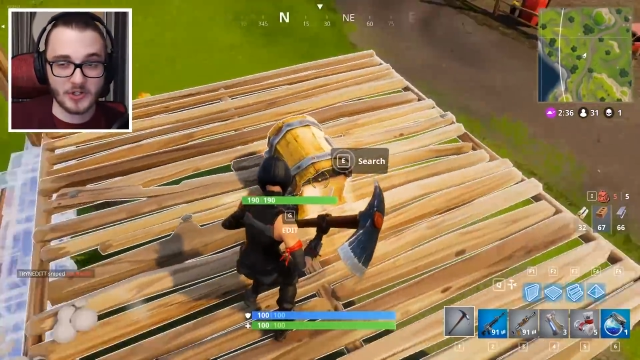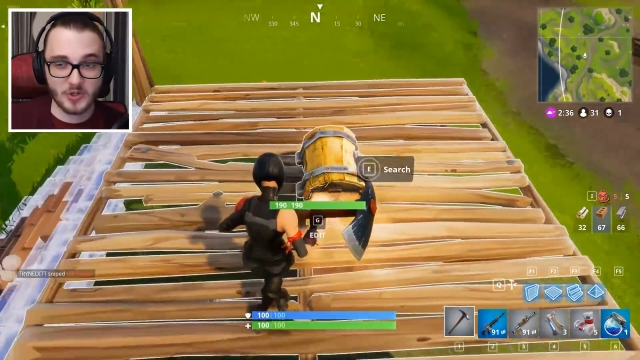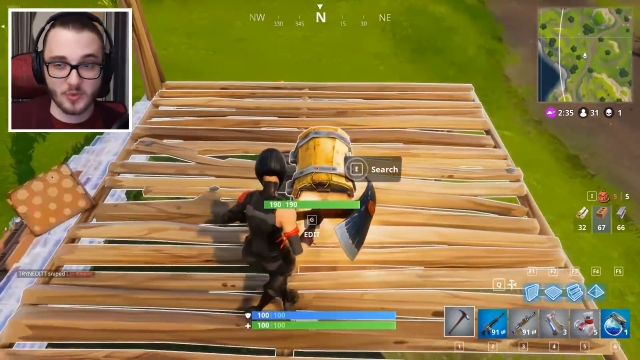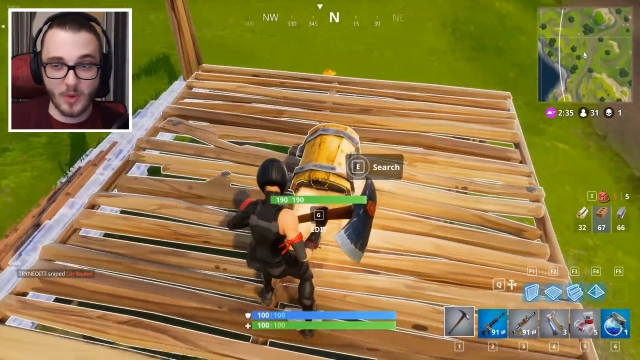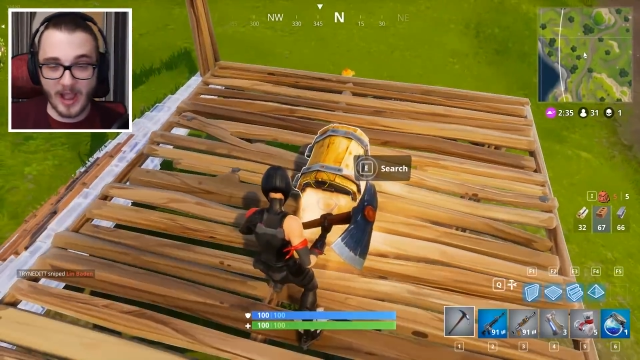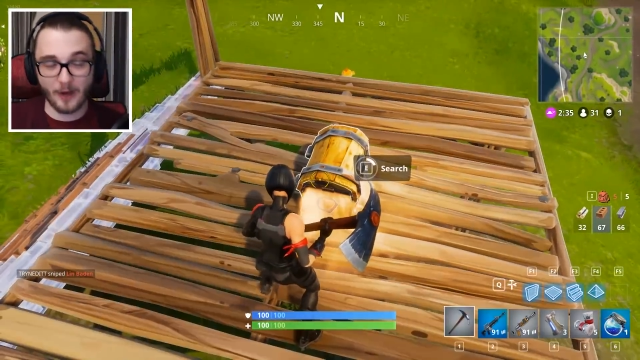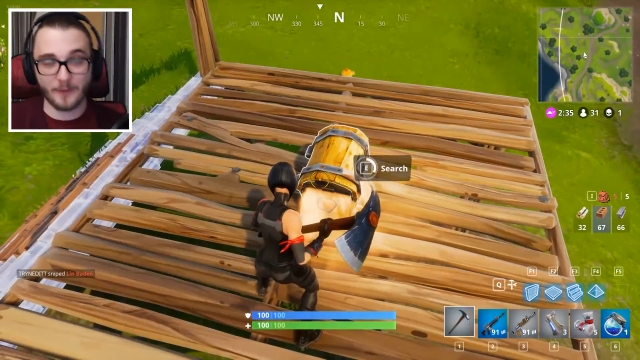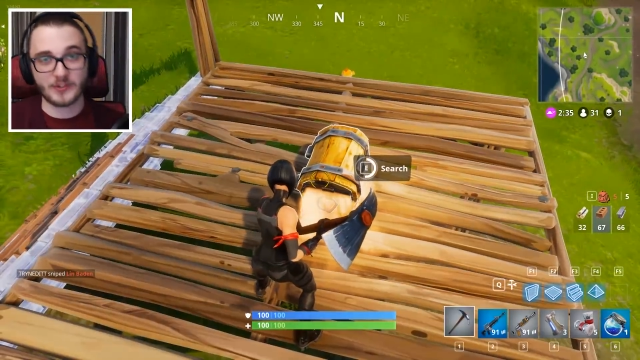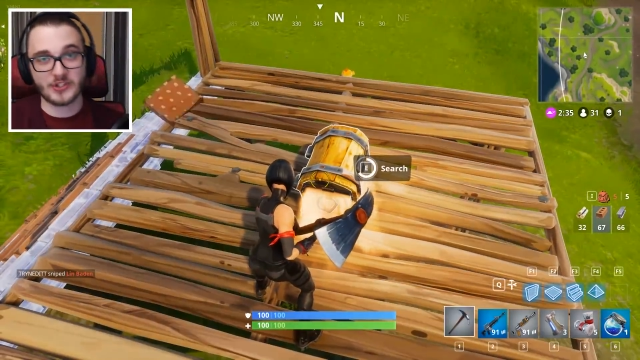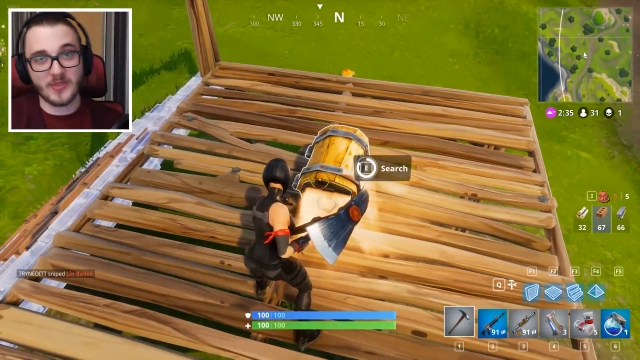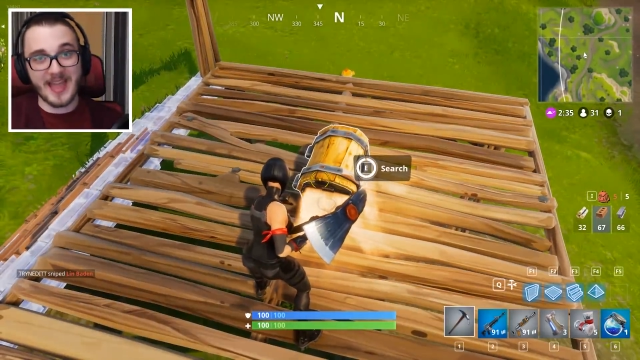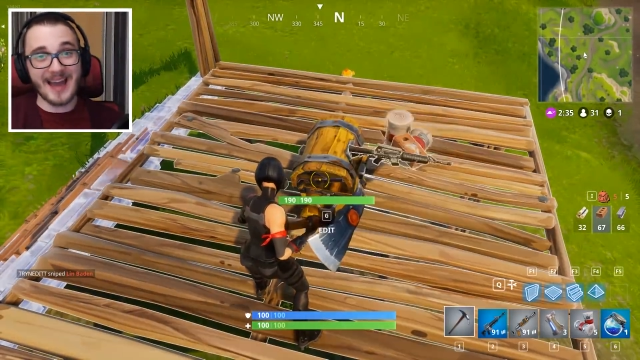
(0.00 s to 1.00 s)
twelve.
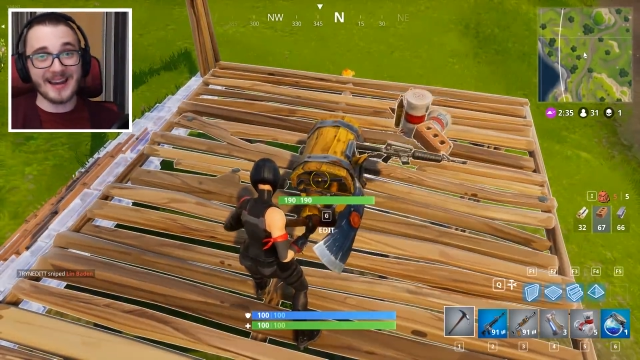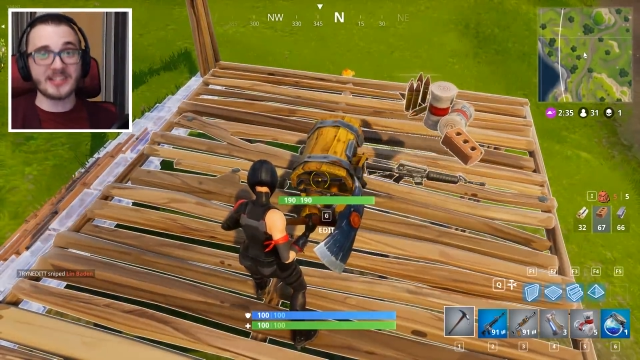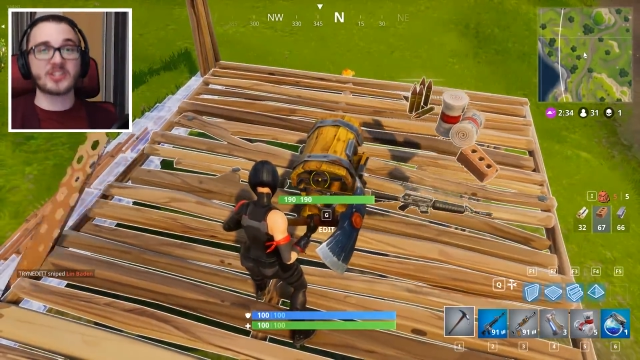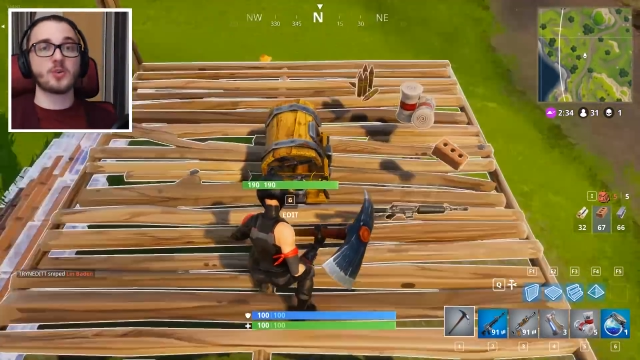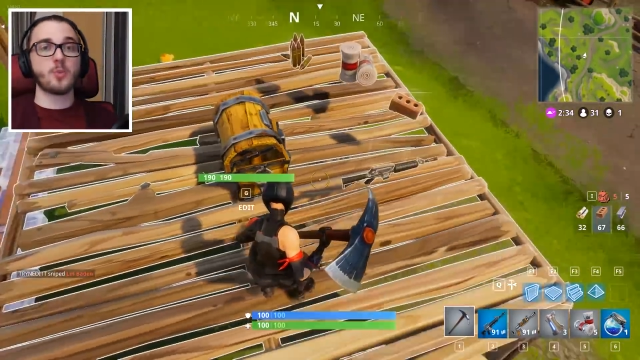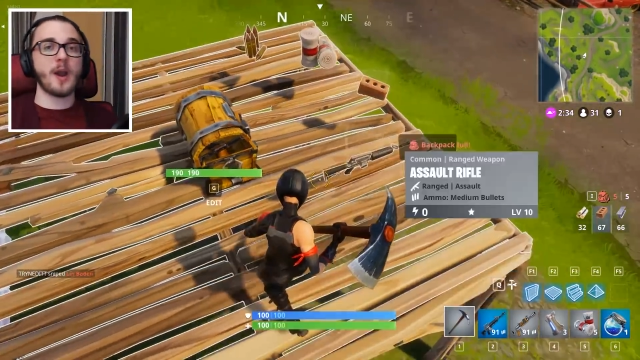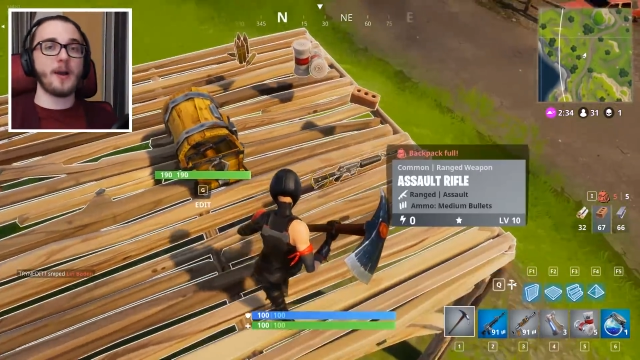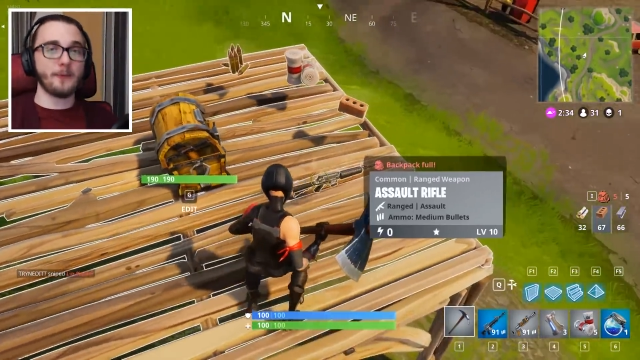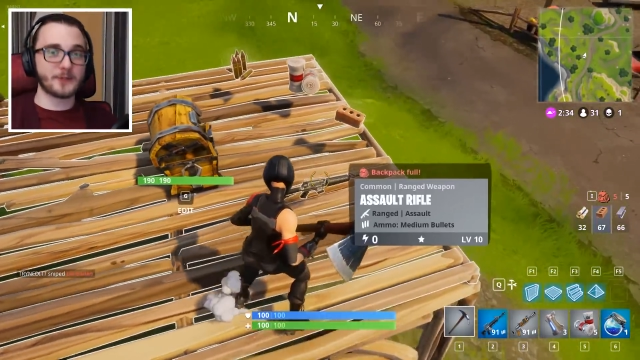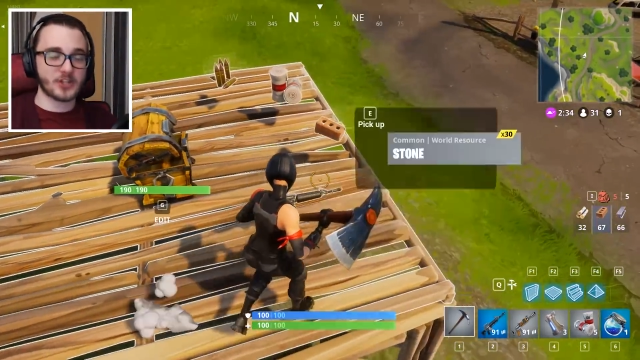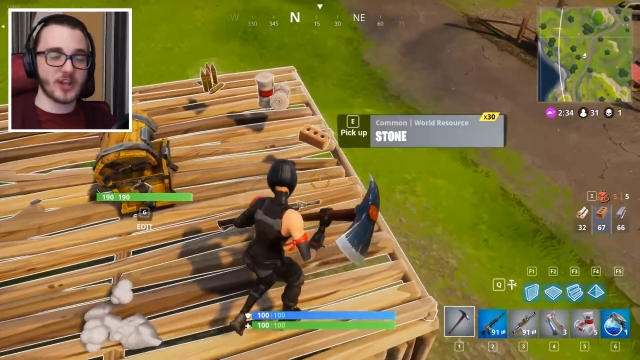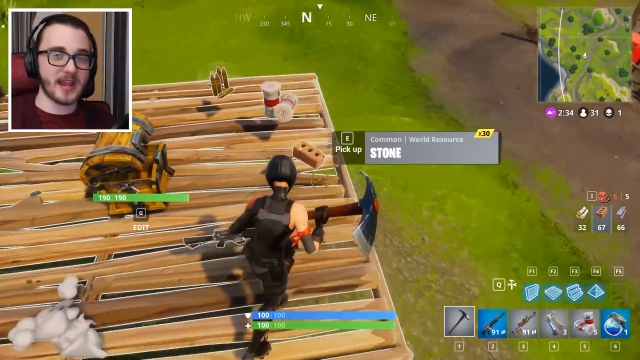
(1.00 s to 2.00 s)
So that is twelve
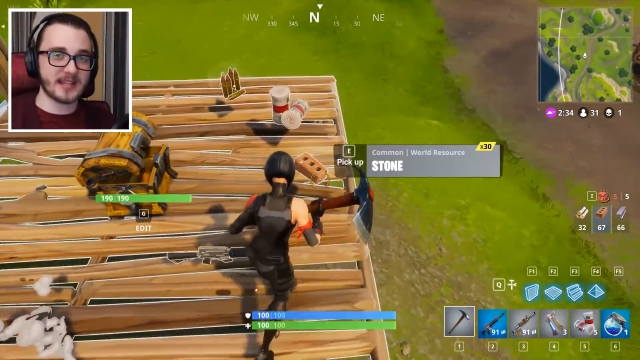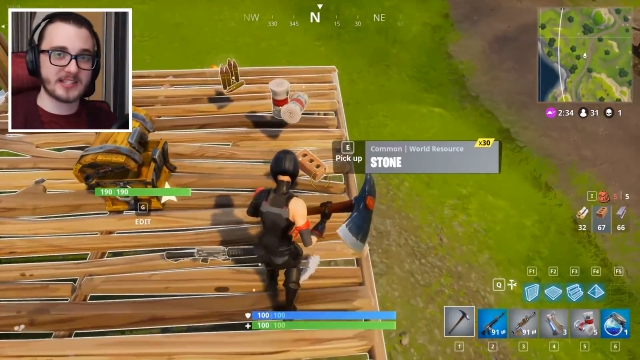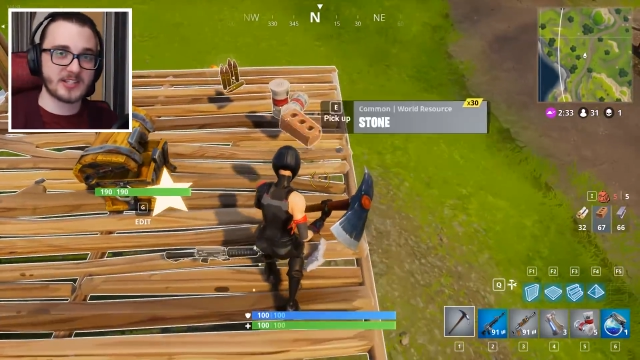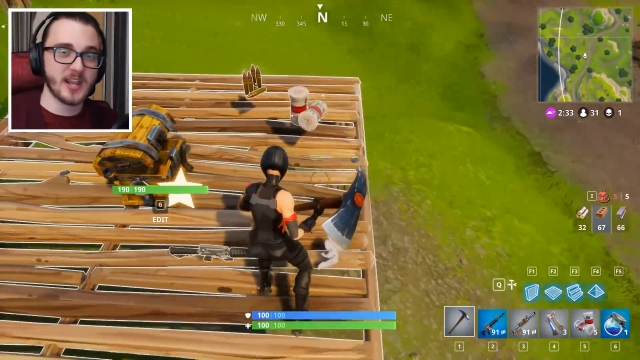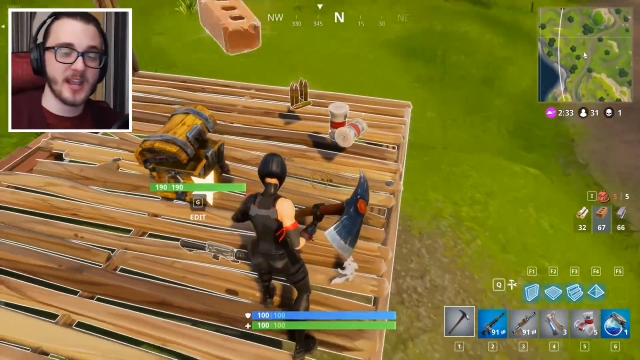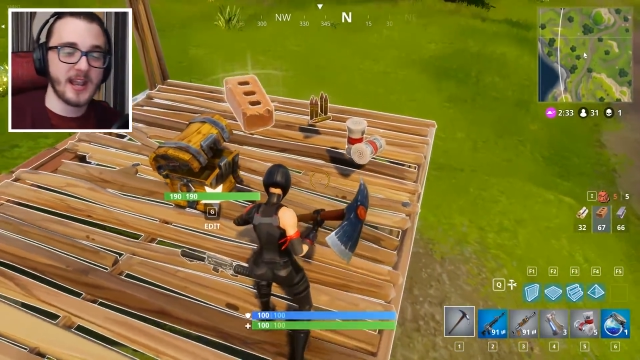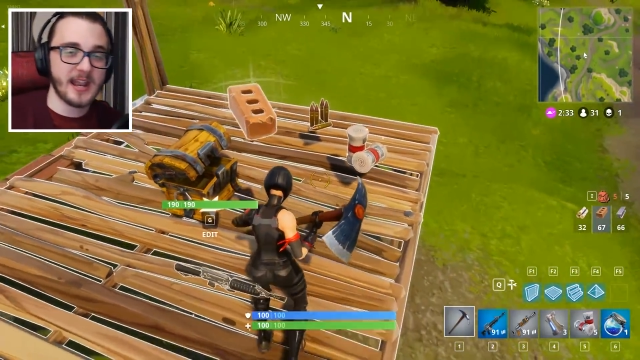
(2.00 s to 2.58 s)
chests